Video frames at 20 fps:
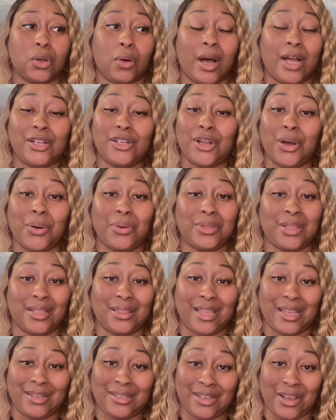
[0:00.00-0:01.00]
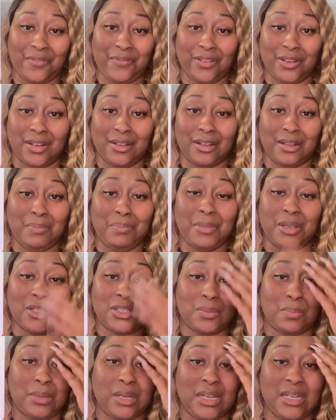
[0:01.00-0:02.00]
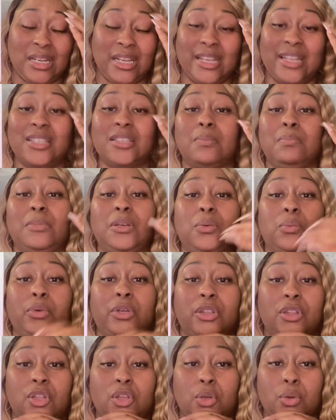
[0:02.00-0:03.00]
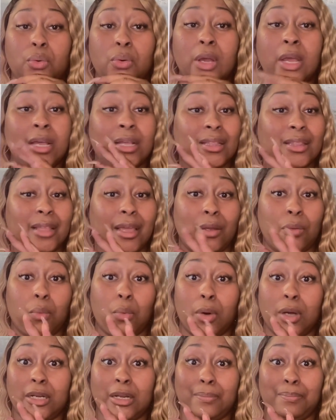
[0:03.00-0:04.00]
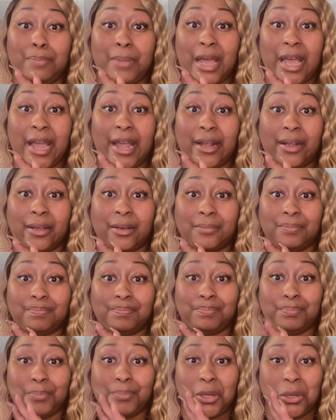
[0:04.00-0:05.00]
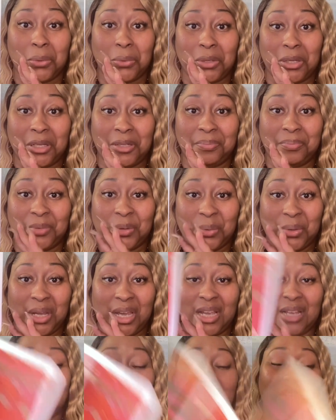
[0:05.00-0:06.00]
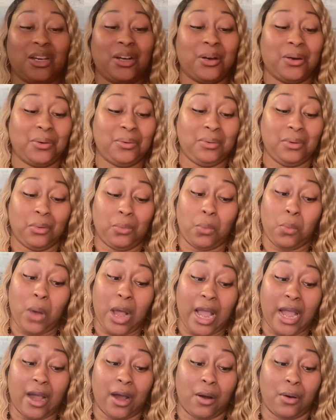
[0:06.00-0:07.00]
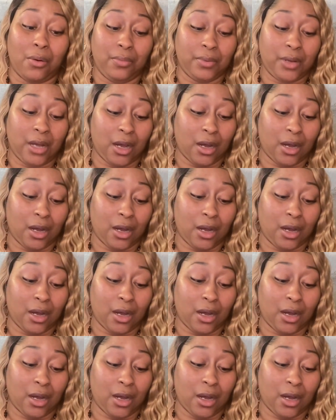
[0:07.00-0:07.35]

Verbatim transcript: So I know that they definitely miss being intimate with you. They want it back, period. Okay, Leo? Wow.